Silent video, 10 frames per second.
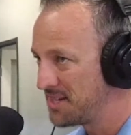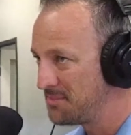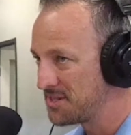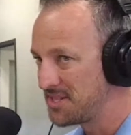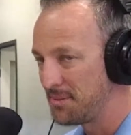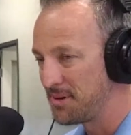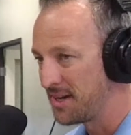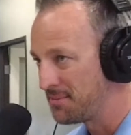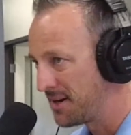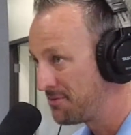it's time to step it
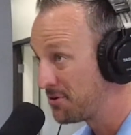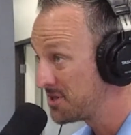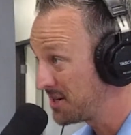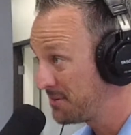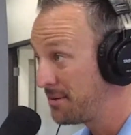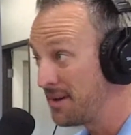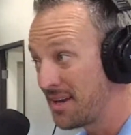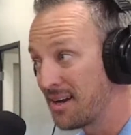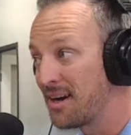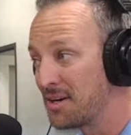up, right? If we're talking about
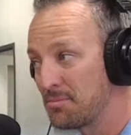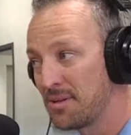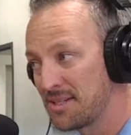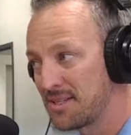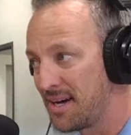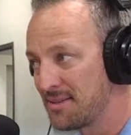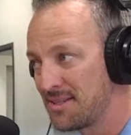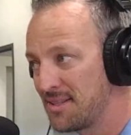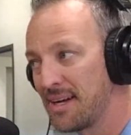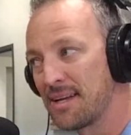making a hundred plus
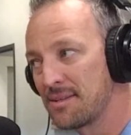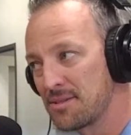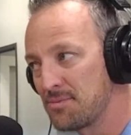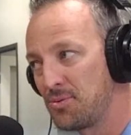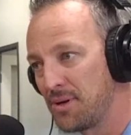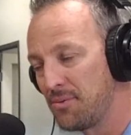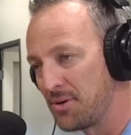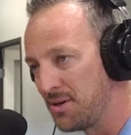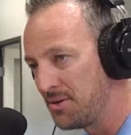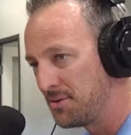thousand, like there's a point
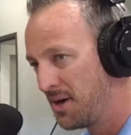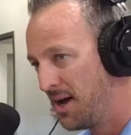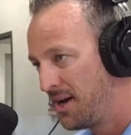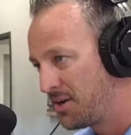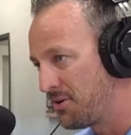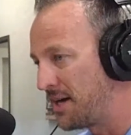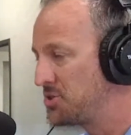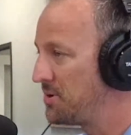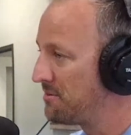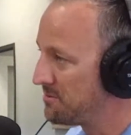where you
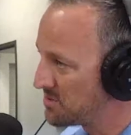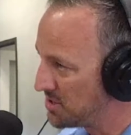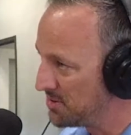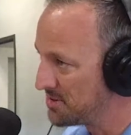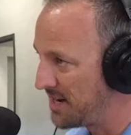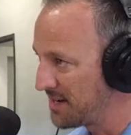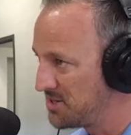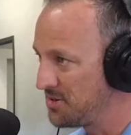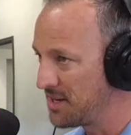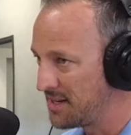graduate from
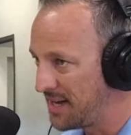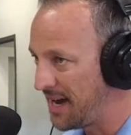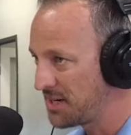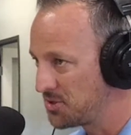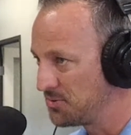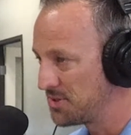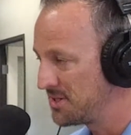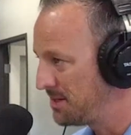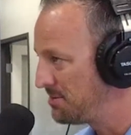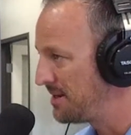TurboTax, you get an actual
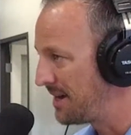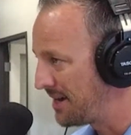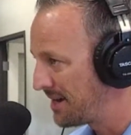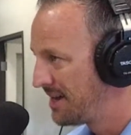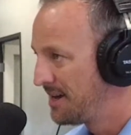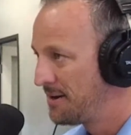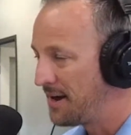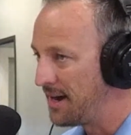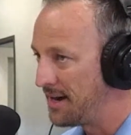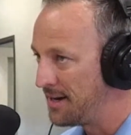C P A
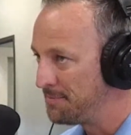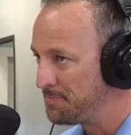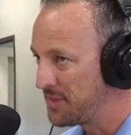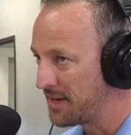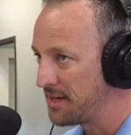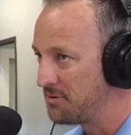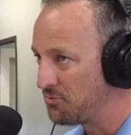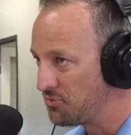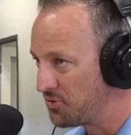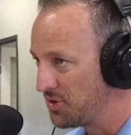um, that
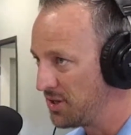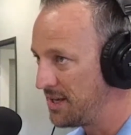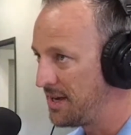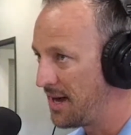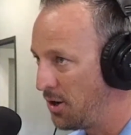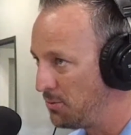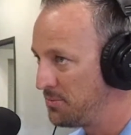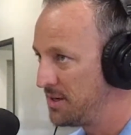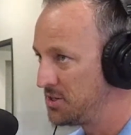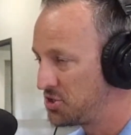can really
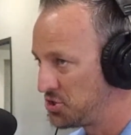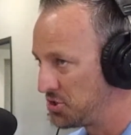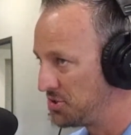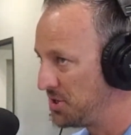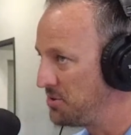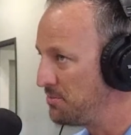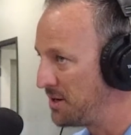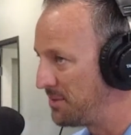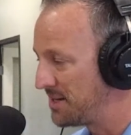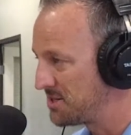help ensure that you
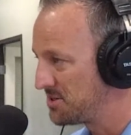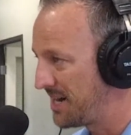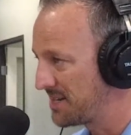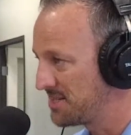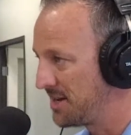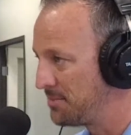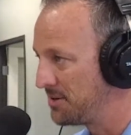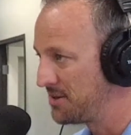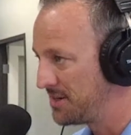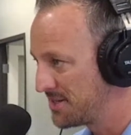minimize your tax
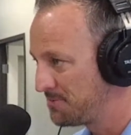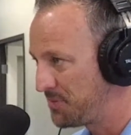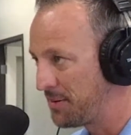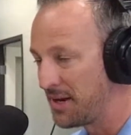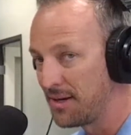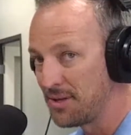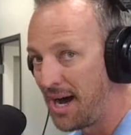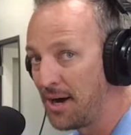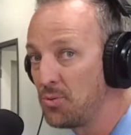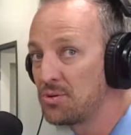liabilities. I mean, I'll,
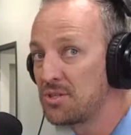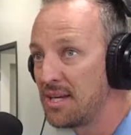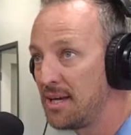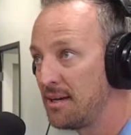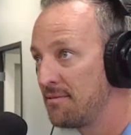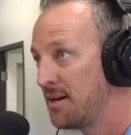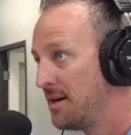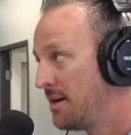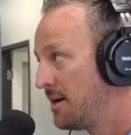I will save